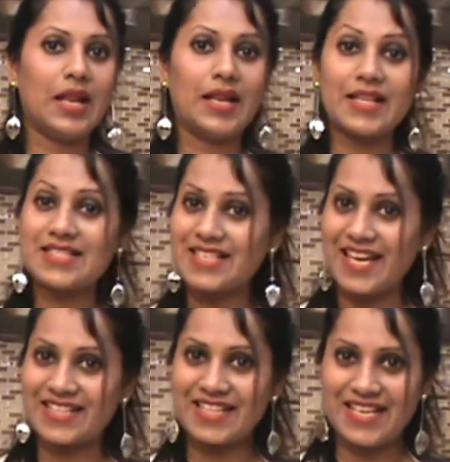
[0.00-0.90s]
Let's
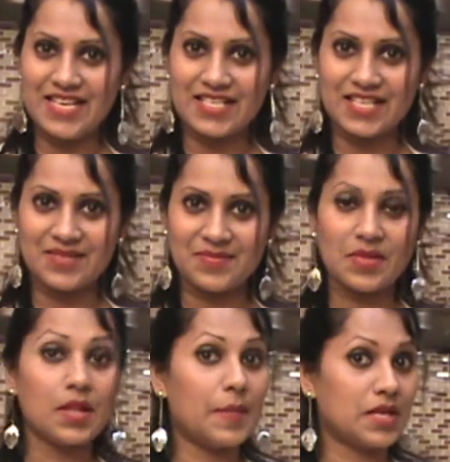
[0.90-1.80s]
get eaten,
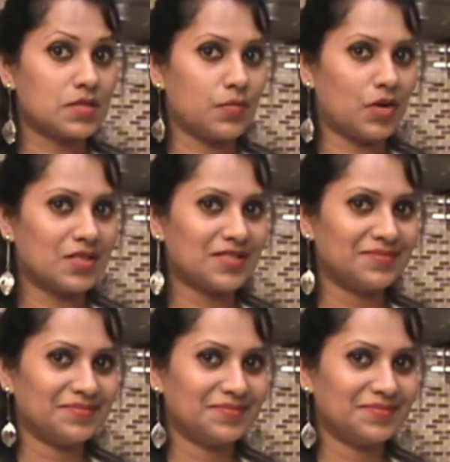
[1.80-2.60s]
the best part.